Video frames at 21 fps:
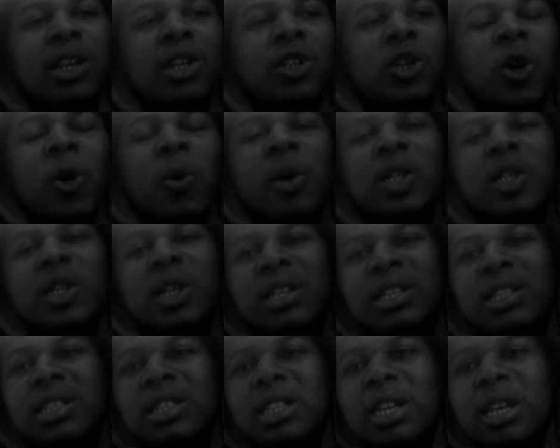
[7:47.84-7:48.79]
money is always
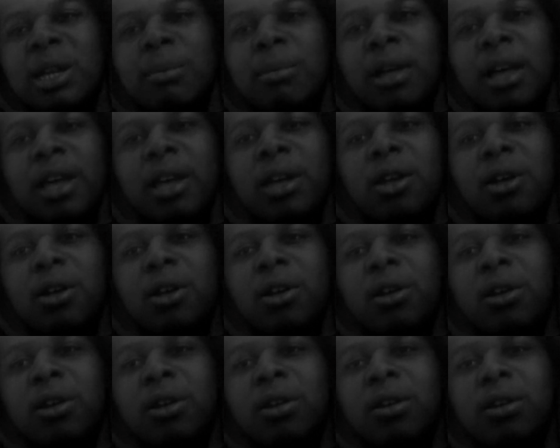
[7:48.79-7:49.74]
going to seem like
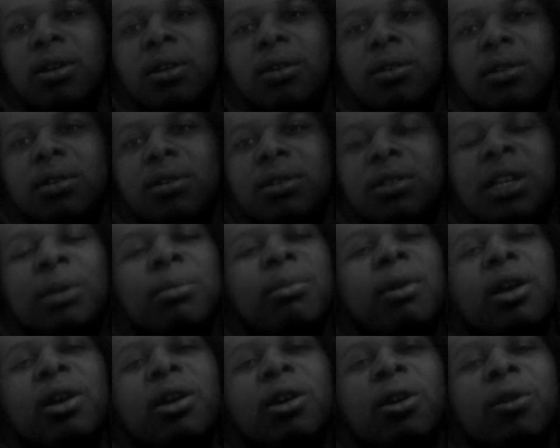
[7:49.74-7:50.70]

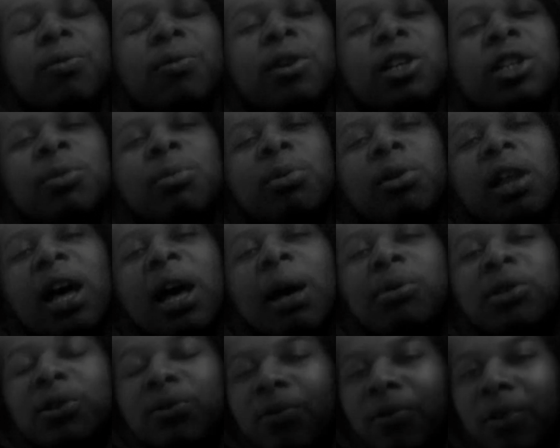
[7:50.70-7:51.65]
a feasible
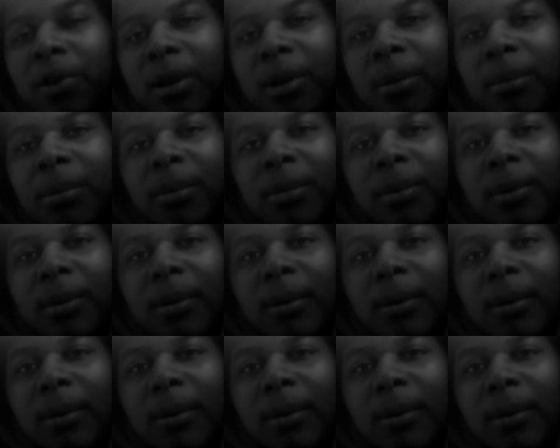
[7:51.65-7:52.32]
option for them.